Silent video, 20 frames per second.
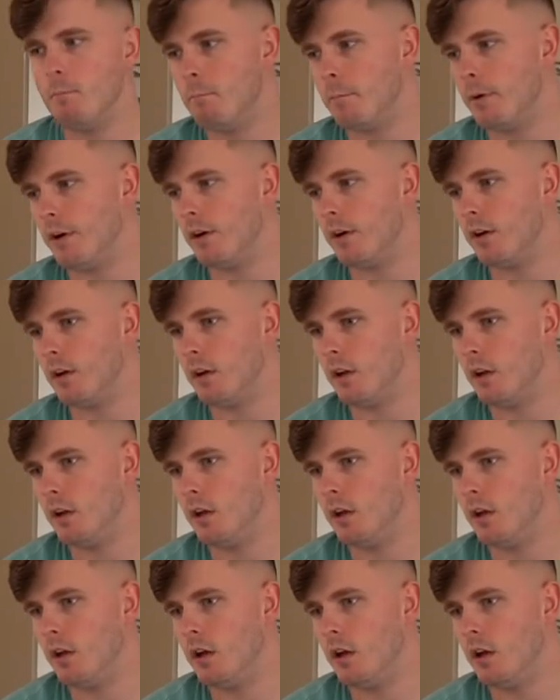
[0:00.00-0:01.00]
But
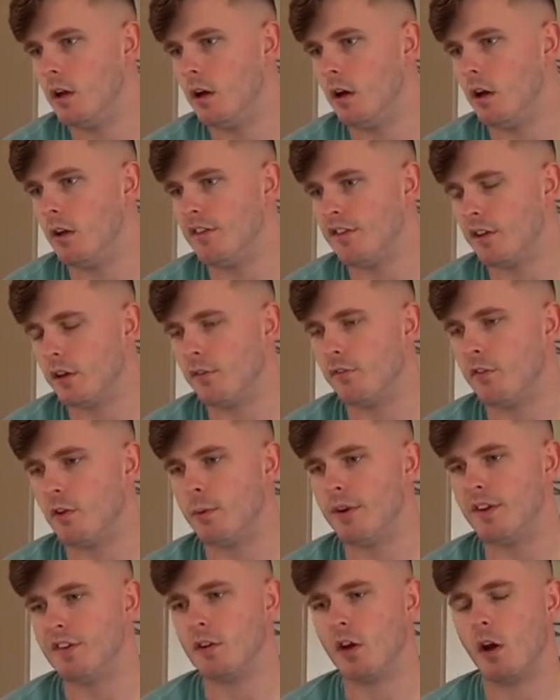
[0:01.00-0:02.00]
until a few
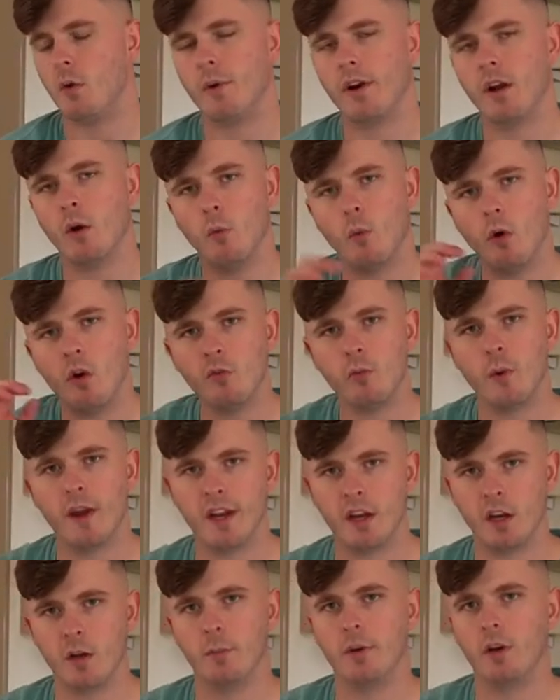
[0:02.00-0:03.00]
weeks ago, when I was
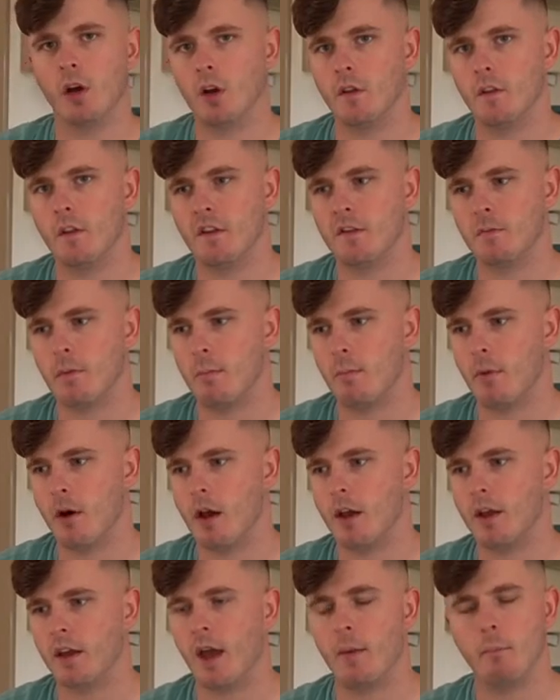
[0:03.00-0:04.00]
waking up and going on the spin
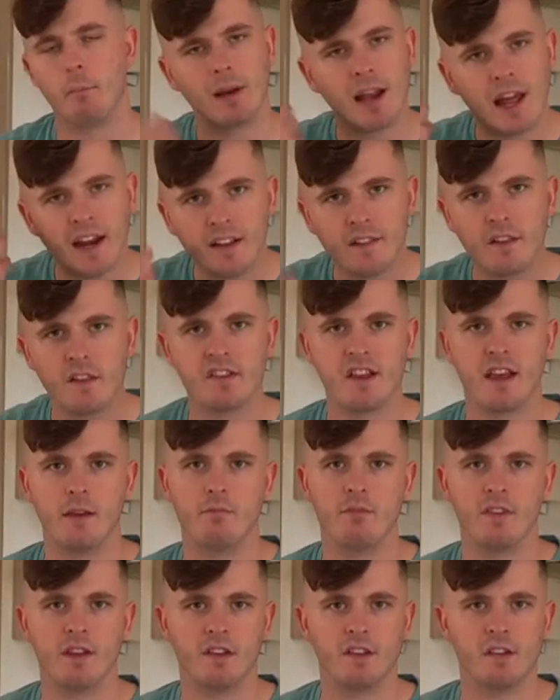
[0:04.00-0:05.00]
bike and planning the same
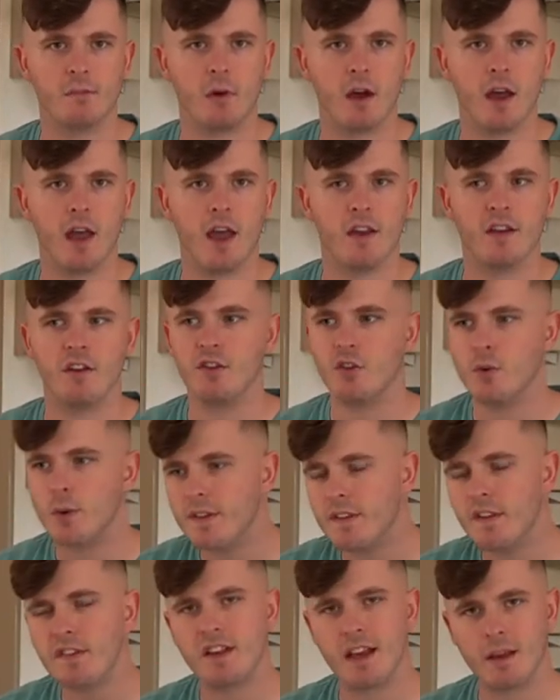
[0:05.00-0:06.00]
things in my head and
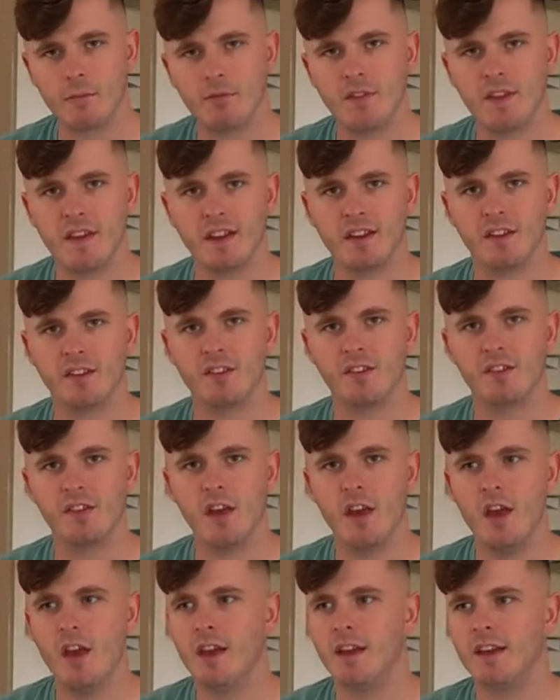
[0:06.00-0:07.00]
doing the same things,
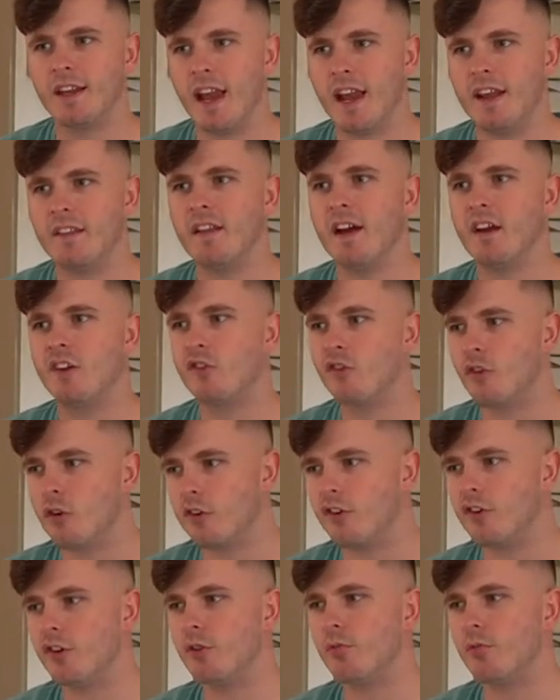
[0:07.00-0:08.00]
getting that structure,